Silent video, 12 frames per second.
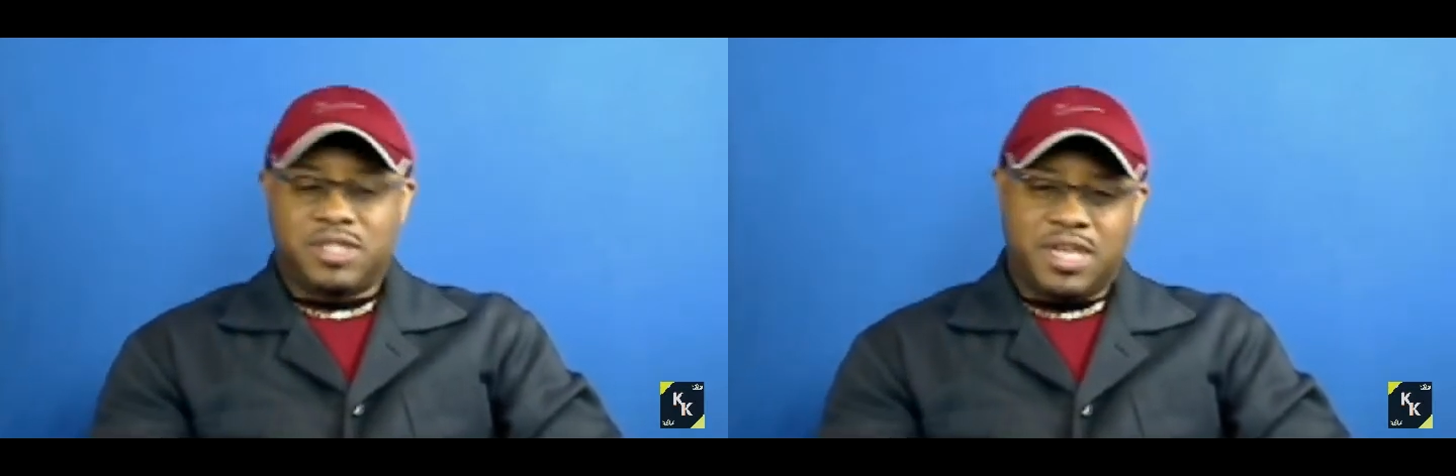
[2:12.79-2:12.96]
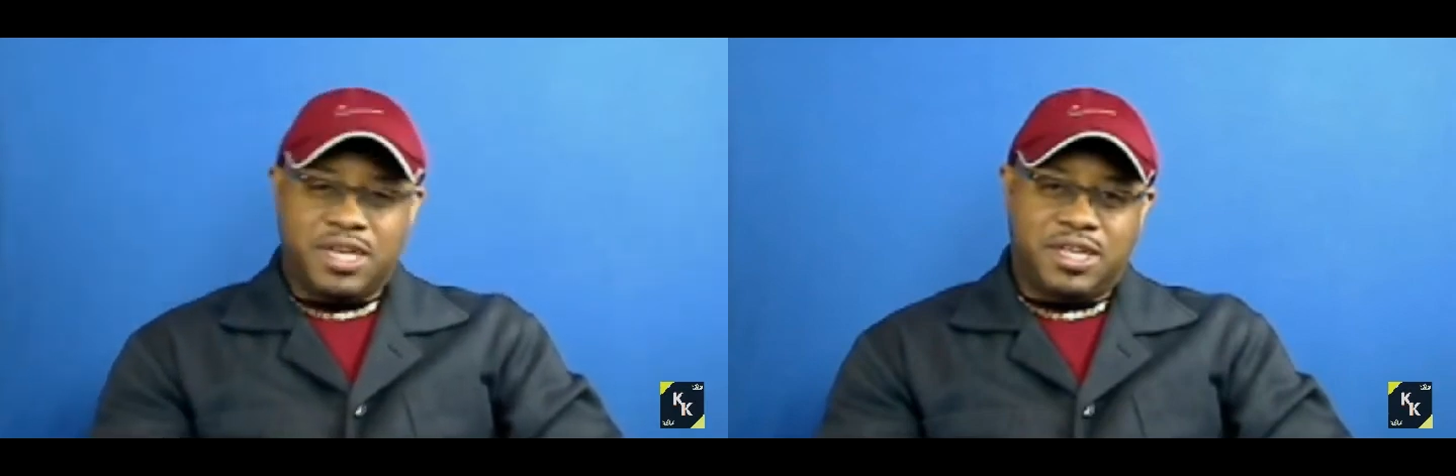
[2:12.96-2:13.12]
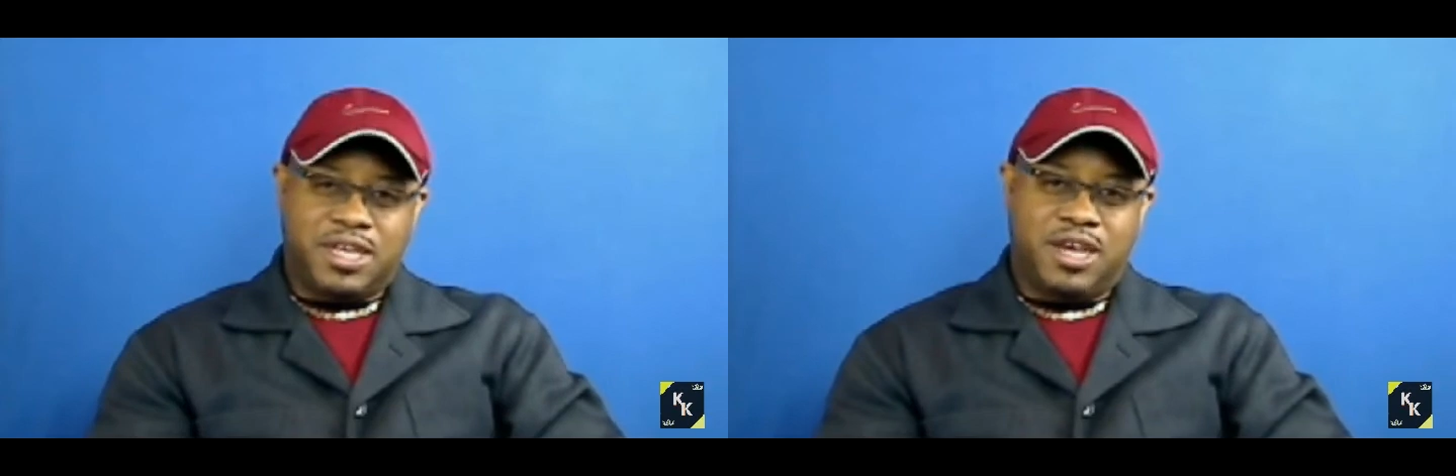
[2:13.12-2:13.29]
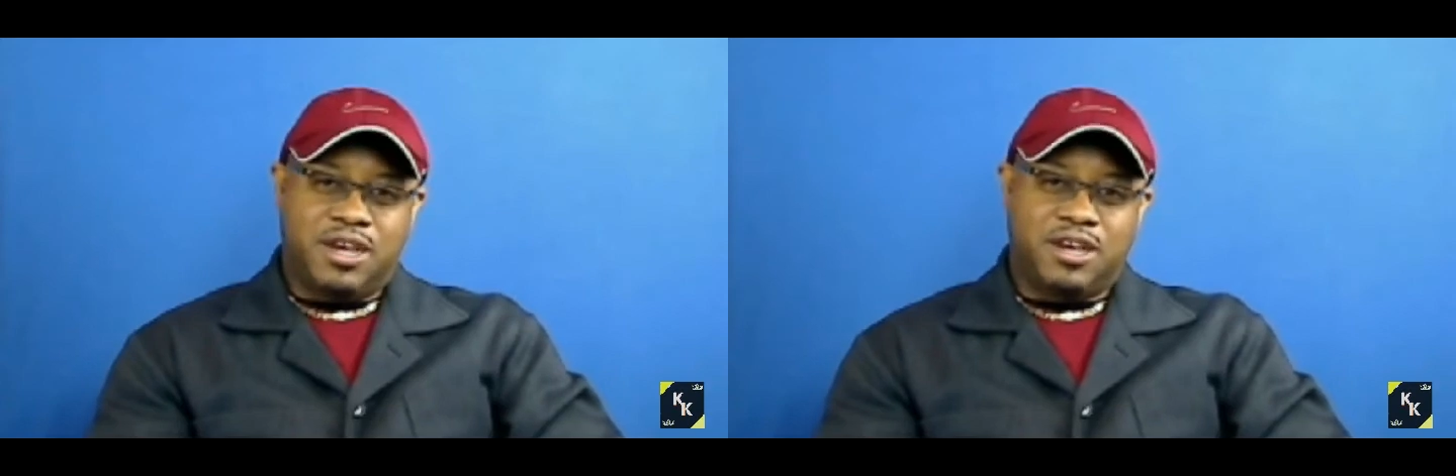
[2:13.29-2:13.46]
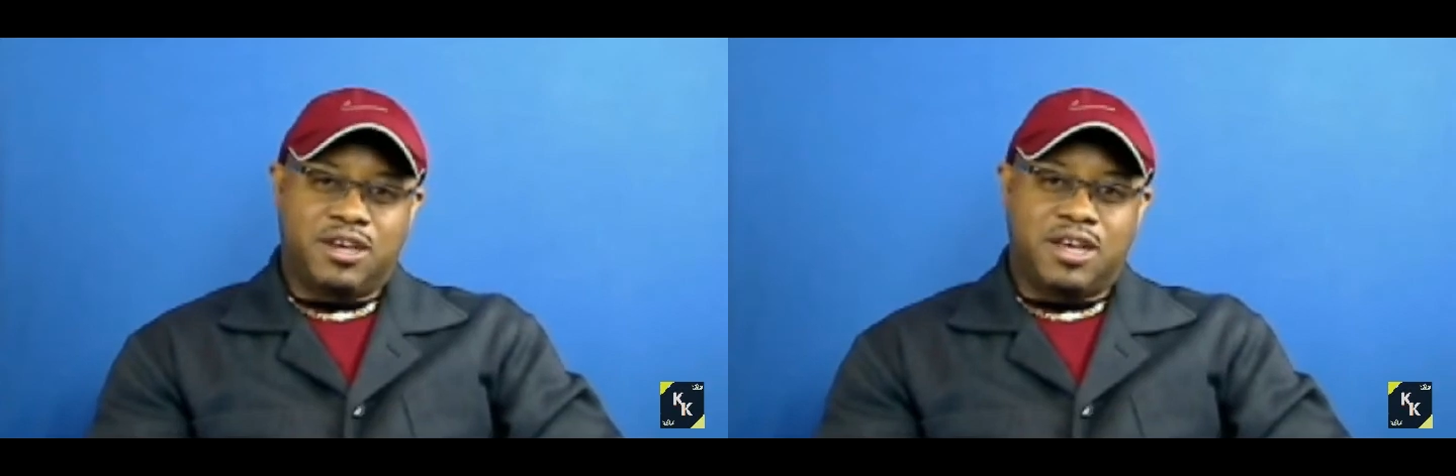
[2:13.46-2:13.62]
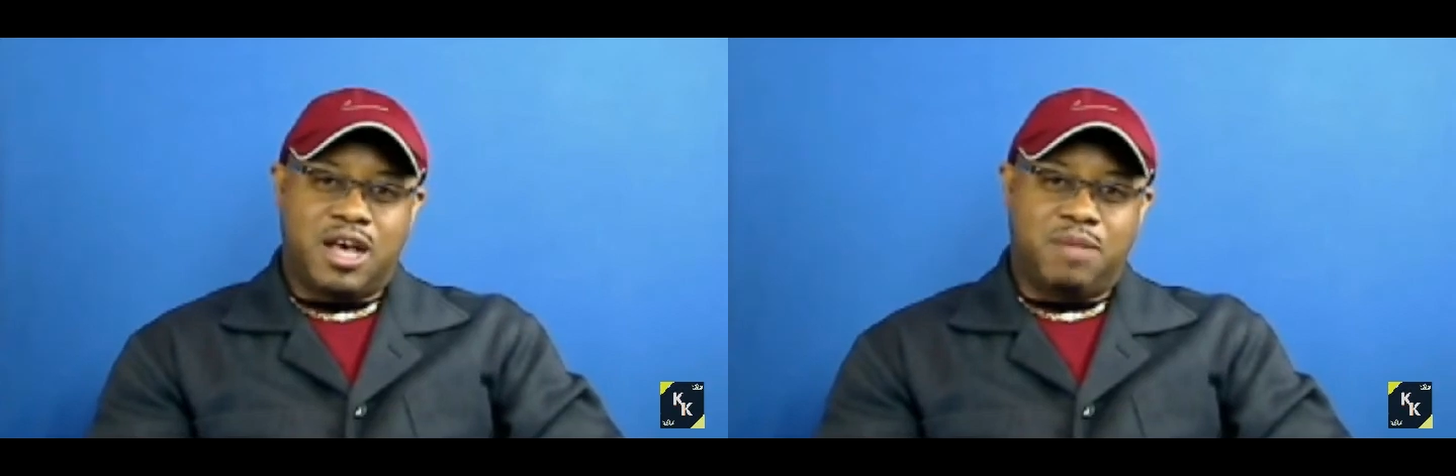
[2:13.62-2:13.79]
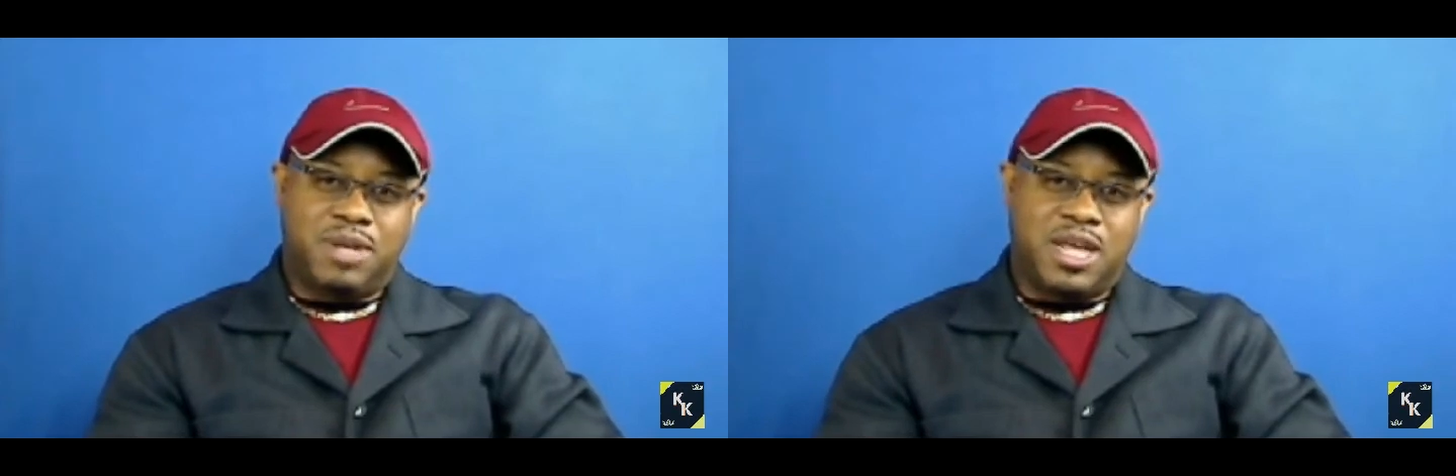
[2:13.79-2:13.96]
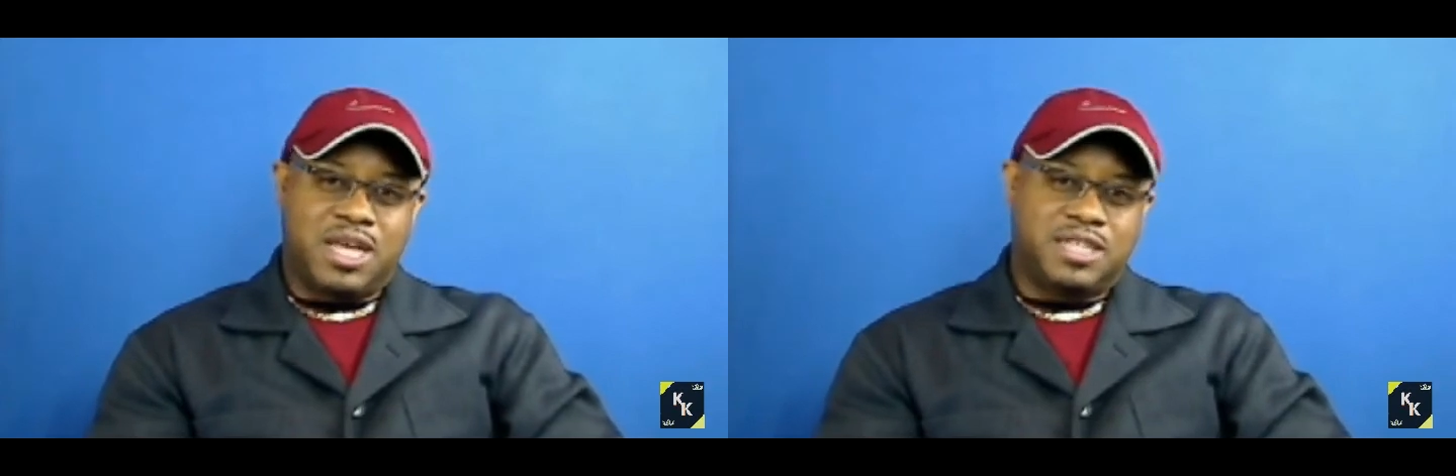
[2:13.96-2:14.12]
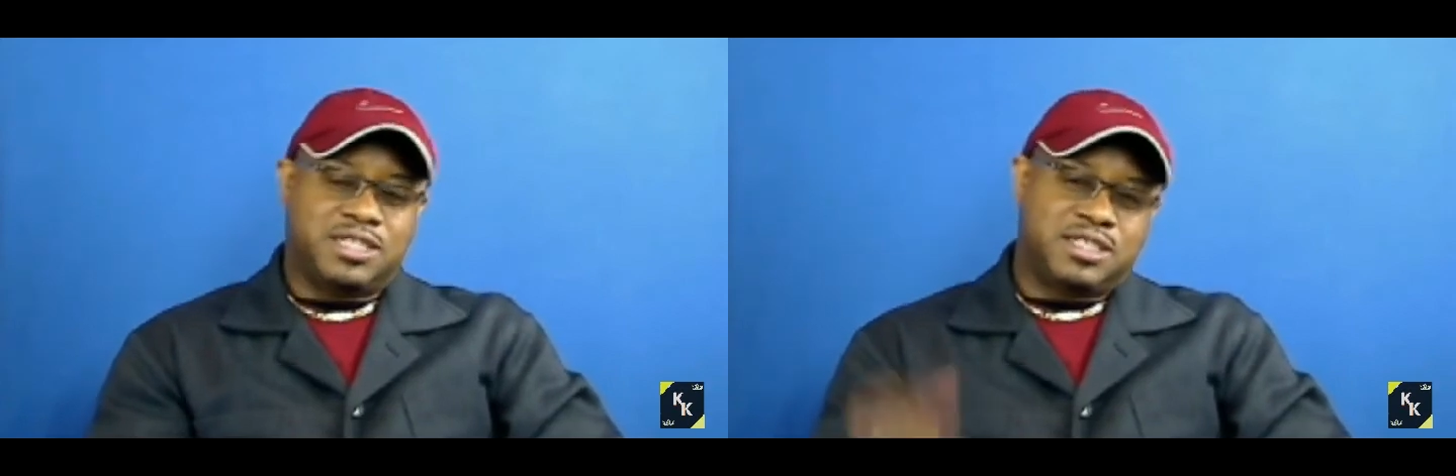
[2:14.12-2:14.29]
take care. God
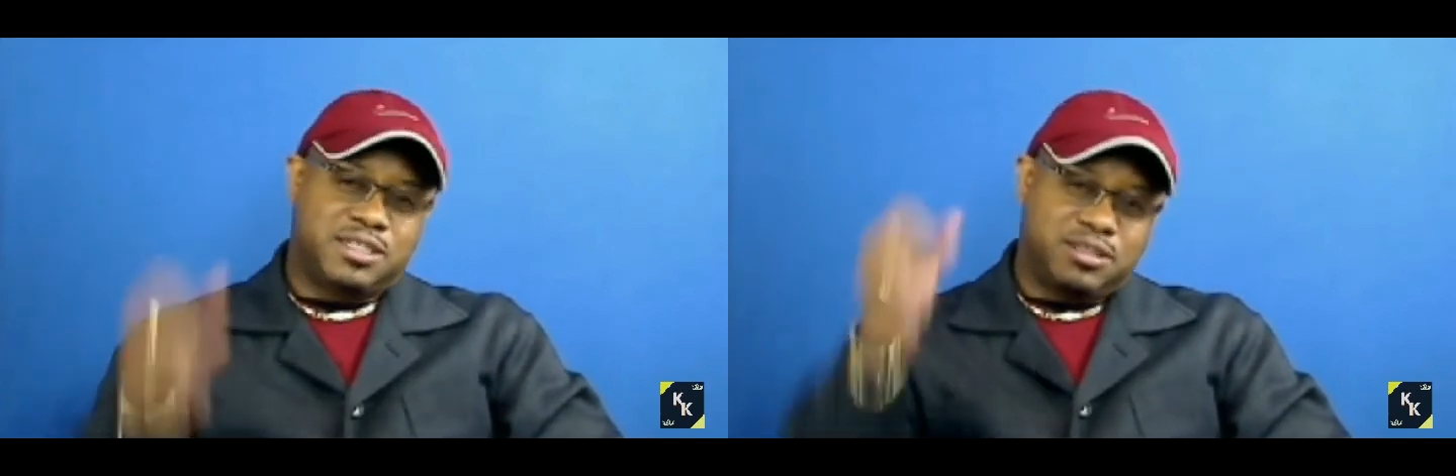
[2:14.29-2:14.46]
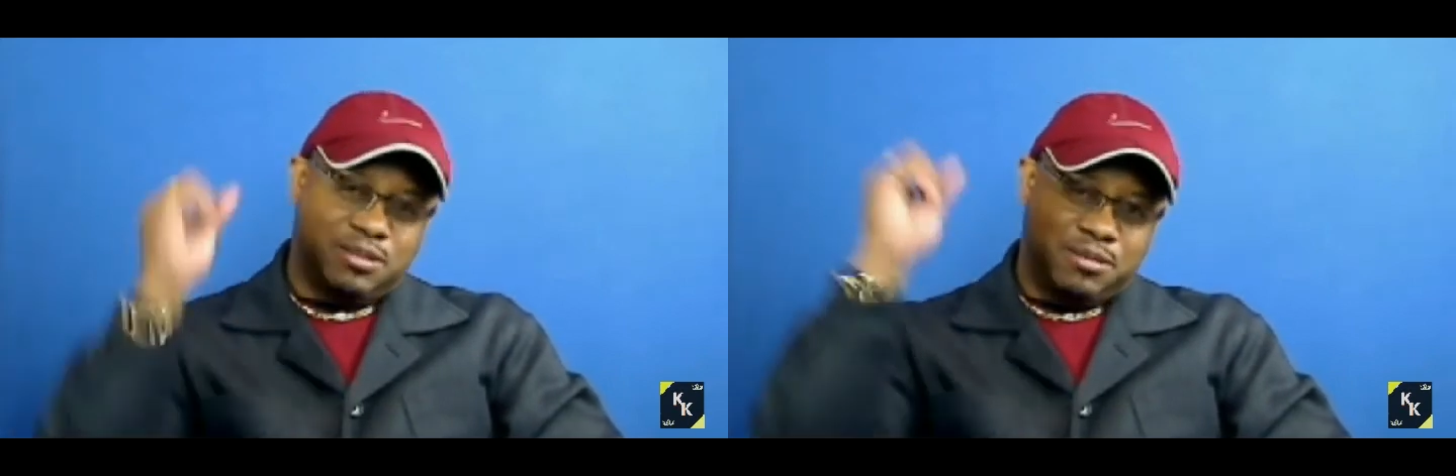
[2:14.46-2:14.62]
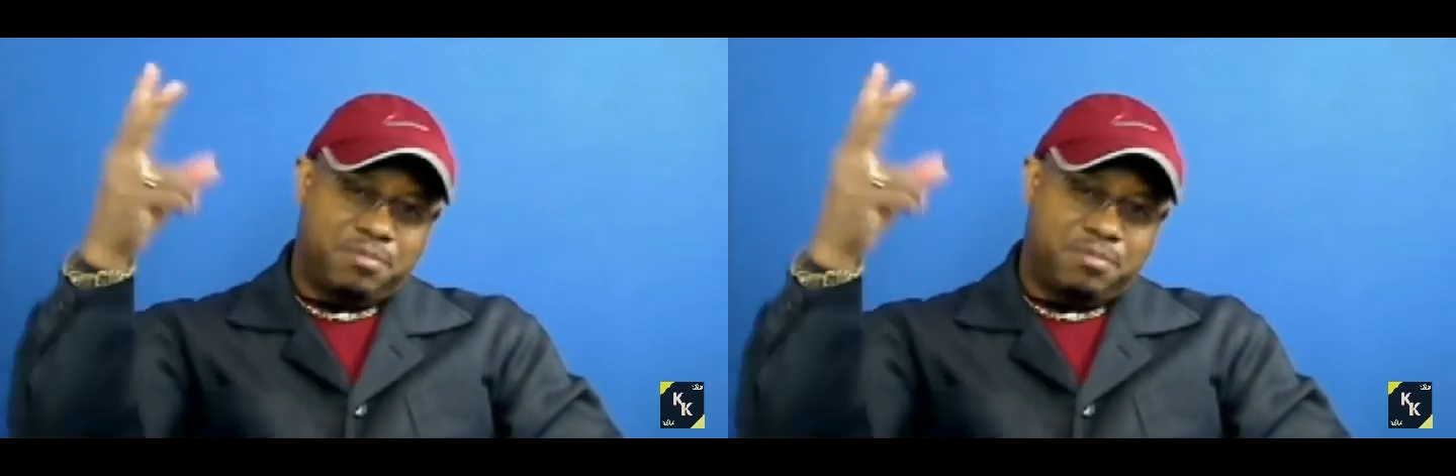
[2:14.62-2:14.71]
bless.